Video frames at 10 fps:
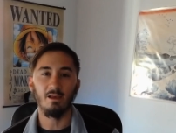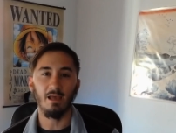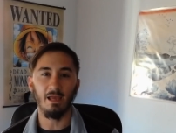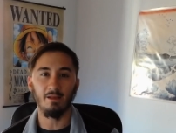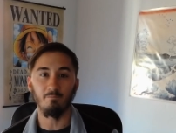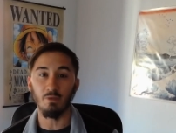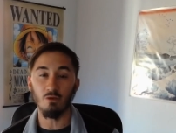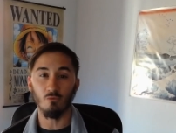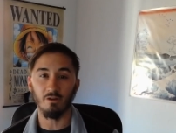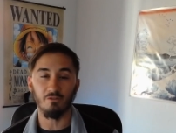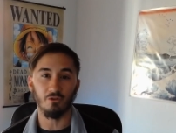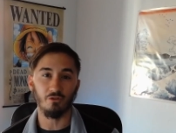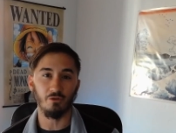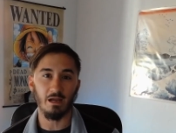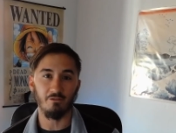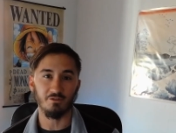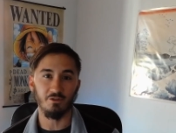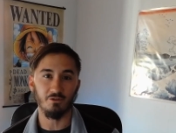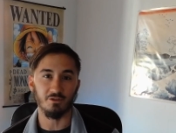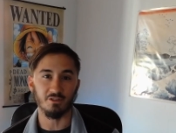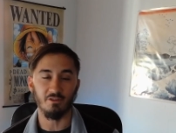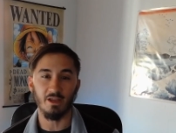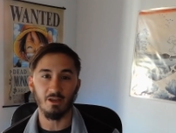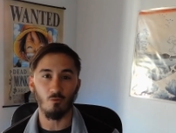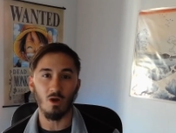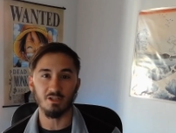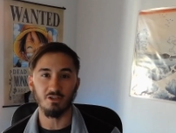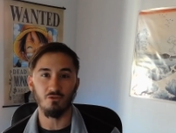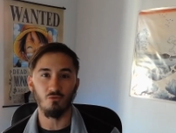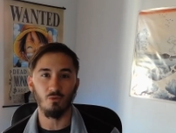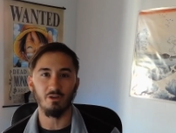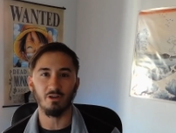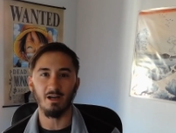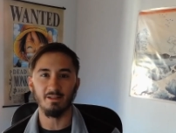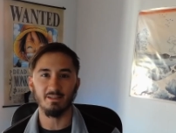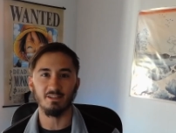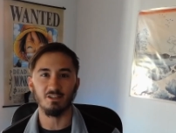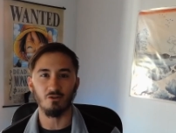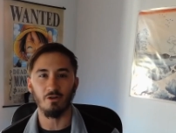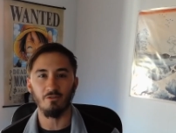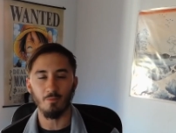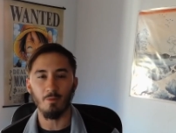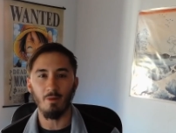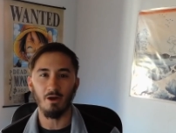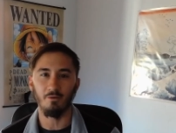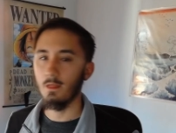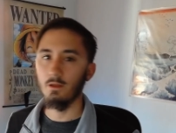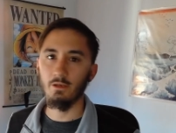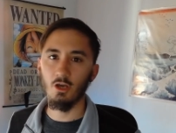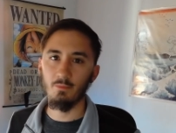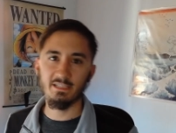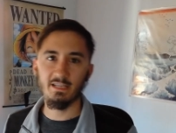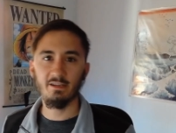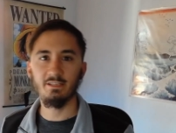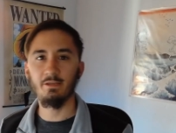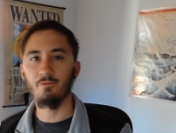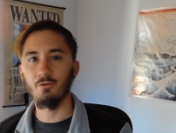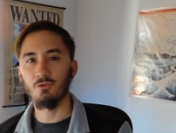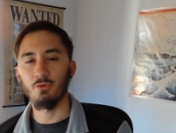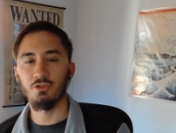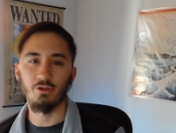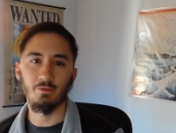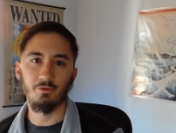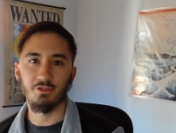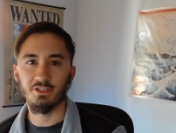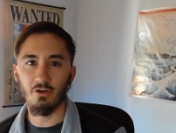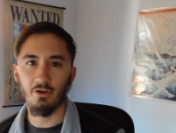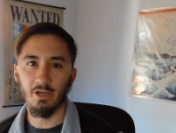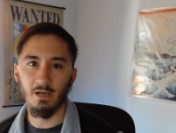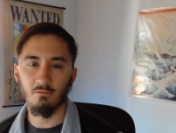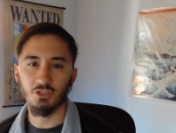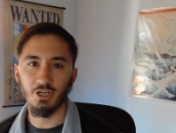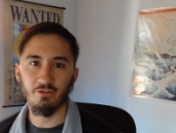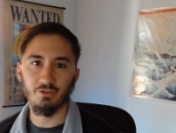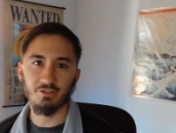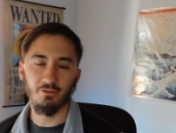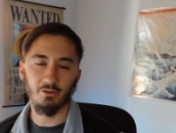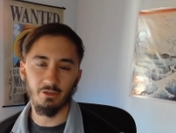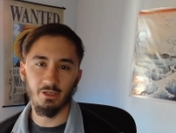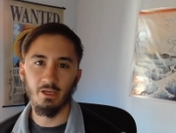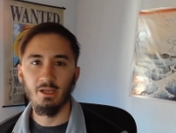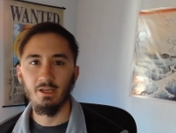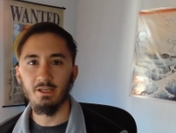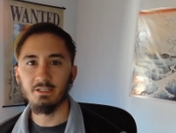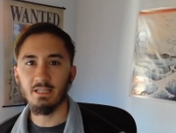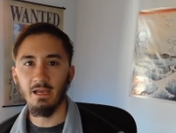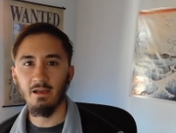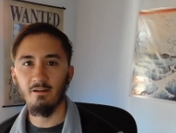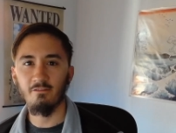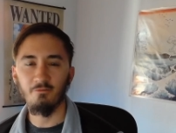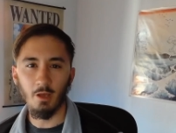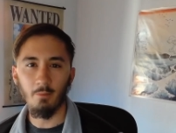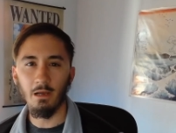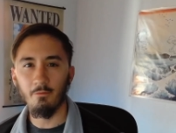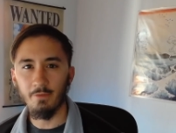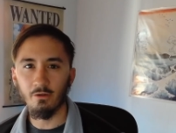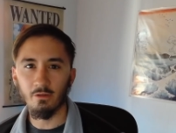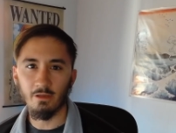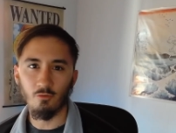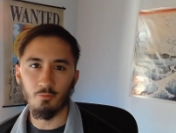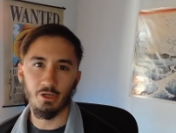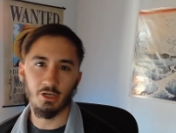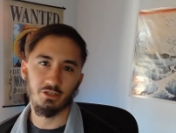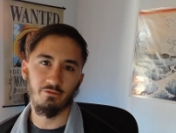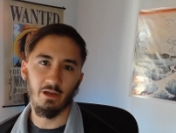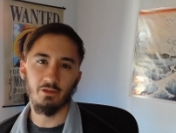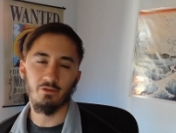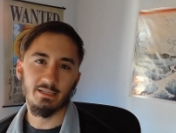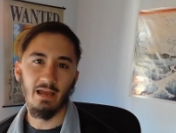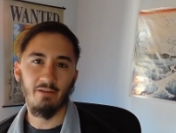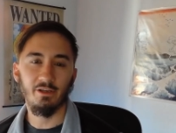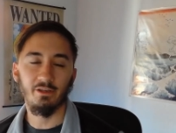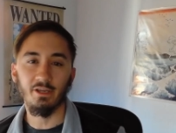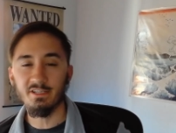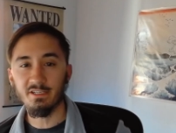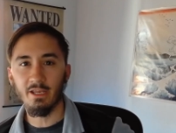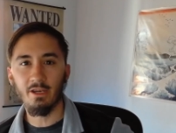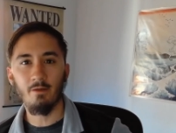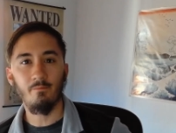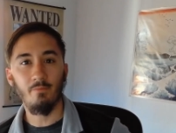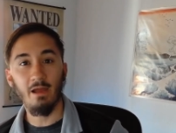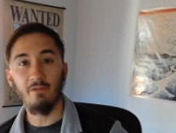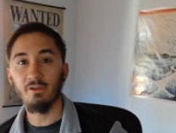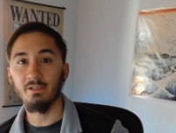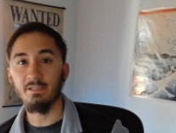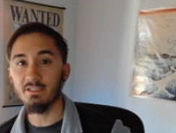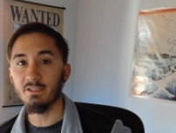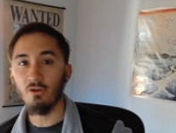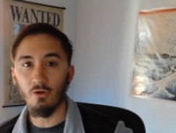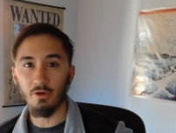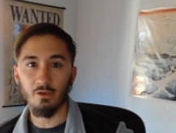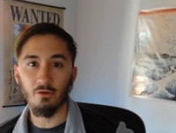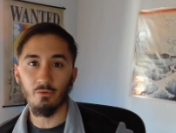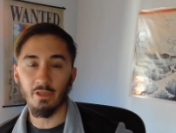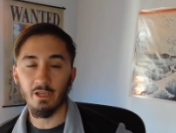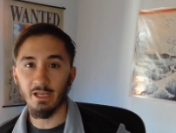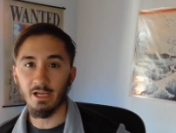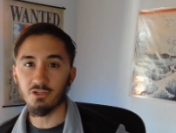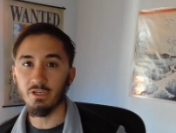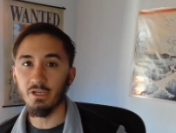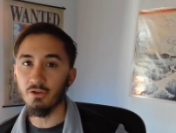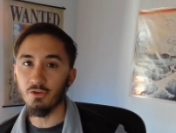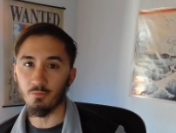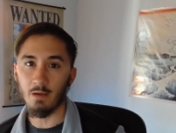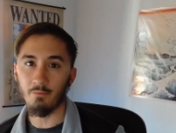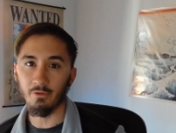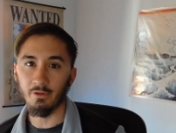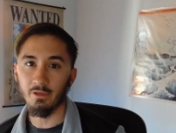and be one of your three average viewers so they can watch you when your content's starting from the bottom. Now, my second tip for a Twitch streamer just starting out, trying to reach affiliate, is to have about middle level production value. Having a nice setup, having decent audio where they can actually hear you properly,